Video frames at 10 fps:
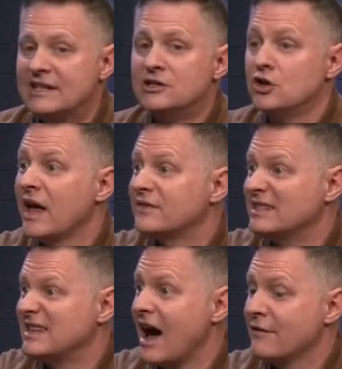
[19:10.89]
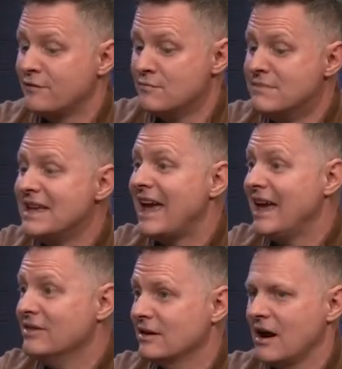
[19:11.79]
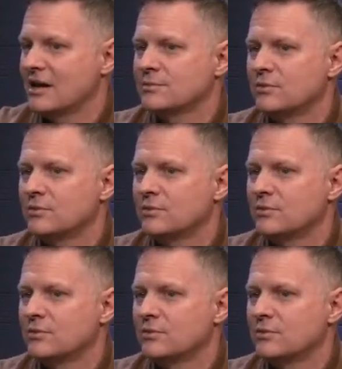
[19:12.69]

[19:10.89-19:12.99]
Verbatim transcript: says you're going to have to die for me and the gospel.